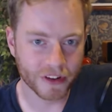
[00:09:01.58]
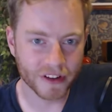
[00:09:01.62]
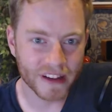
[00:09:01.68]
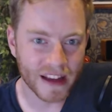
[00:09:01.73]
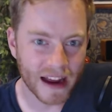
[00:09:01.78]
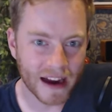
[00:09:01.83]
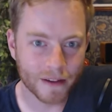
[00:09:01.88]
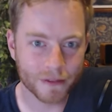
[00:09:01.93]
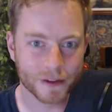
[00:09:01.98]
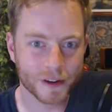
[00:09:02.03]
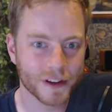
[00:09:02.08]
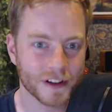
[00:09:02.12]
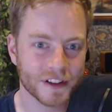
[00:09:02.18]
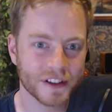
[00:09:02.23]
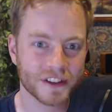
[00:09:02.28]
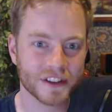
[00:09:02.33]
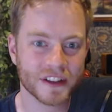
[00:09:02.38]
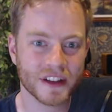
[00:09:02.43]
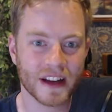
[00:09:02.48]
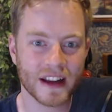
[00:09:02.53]
on
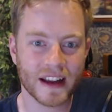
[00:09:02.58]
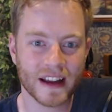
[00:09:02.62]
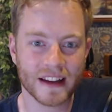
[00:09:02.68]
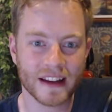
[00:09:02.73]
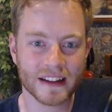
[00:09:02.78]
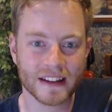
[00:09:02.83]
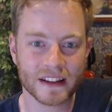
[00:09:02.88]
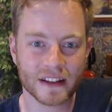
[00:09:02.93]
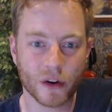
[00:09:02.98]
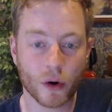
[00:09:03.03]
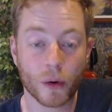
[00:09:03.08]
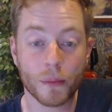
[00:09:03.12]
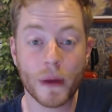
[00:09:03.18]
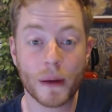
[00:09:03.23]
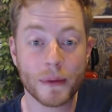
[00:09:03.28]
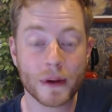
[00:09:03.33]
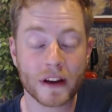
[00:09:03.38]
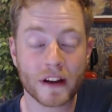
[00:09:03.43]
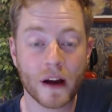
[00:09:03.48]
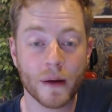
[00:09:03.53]
average, and or
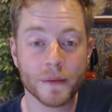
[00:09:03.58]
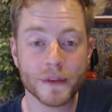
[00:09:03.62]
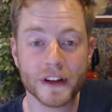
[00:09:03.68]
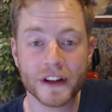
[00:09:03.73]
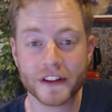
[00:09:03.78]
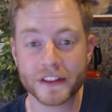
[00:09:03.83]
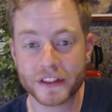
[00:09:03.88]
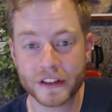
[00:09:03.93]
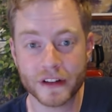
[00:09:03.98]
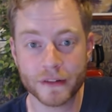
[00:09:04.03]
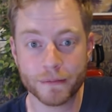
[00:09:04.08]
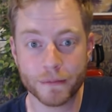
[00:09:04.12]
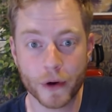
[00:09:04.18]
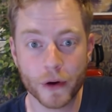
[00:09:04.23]
maybe a combination of